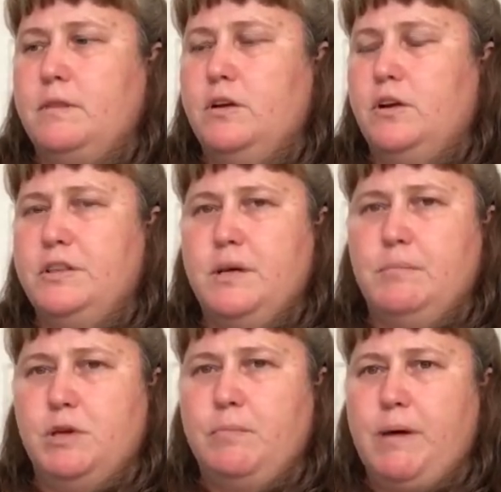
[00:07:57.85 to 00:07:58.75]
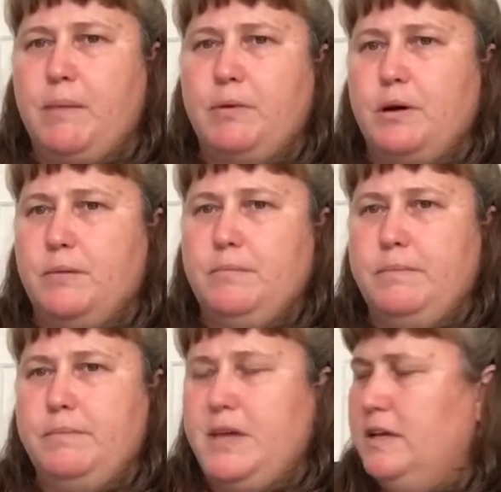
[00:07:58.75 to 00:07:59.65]
they're in the pill popper
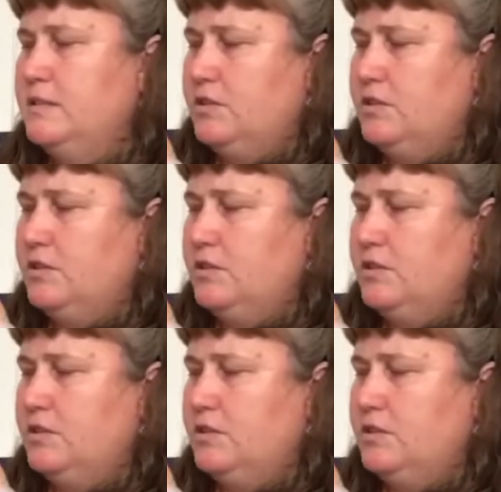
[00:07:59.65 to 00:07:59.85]
things,